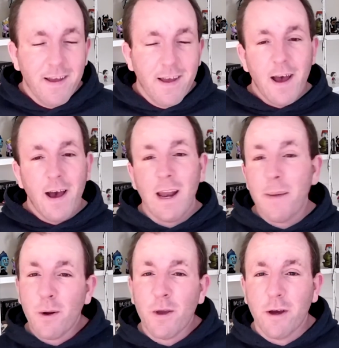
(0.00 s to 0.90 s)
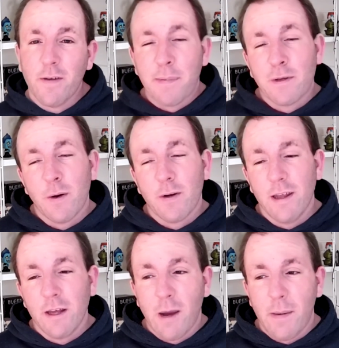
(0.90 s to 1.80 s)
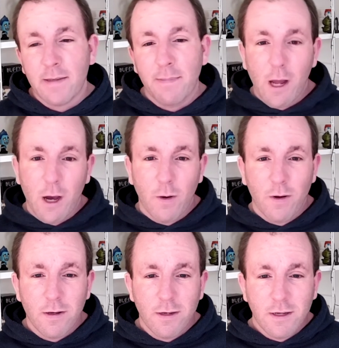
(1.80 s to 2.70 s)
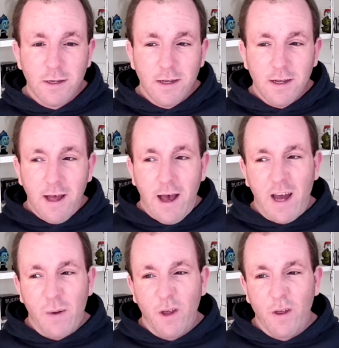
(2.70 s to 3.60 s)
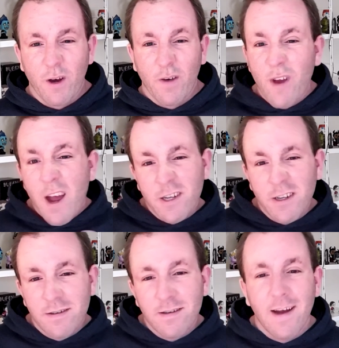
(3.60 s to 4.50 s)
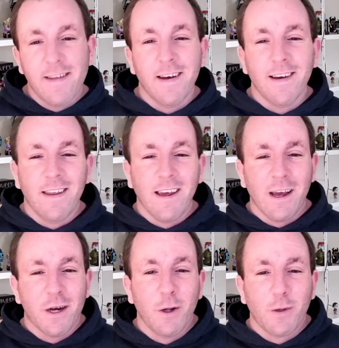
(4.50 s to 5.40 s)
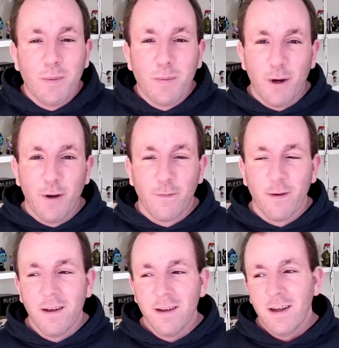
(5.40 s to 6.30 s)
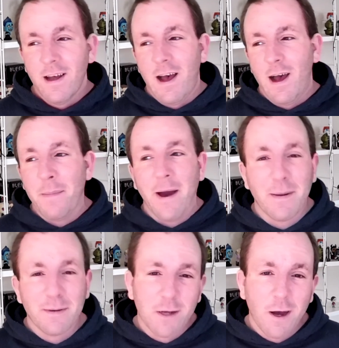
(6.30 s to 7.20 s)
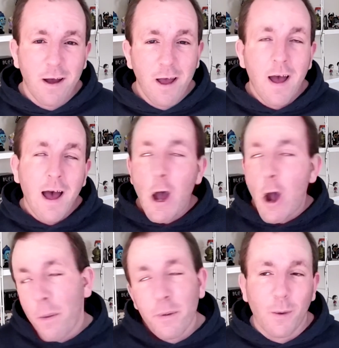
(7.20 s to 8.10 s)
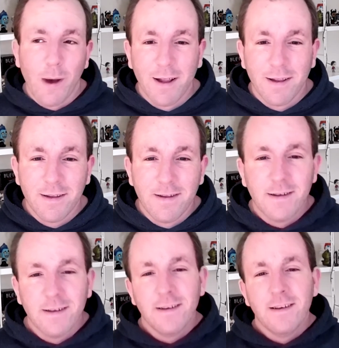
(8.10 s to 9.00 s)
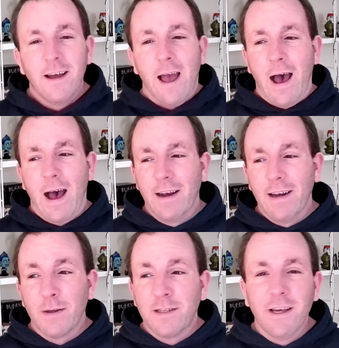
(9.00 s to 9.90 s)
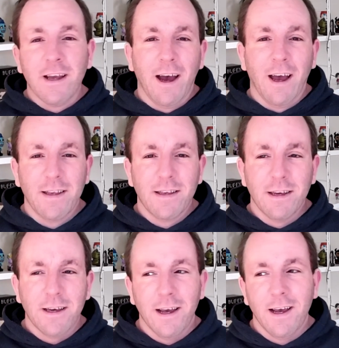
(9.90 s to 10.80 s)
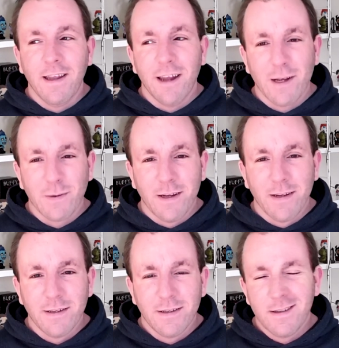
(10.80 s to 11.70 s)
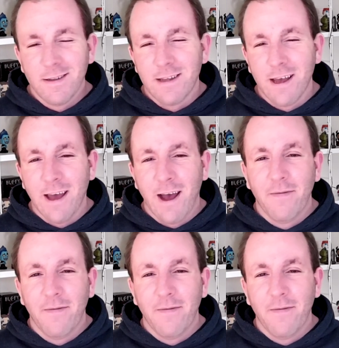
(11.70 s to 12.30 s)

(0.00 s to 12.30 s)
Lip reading: Let me know what you thought of the episode in the comments below. And what you thought of the reaction. Anything you think I can do to improve. My name's Scott. I hope you're well. And I'll see you guys in the next one. Take care.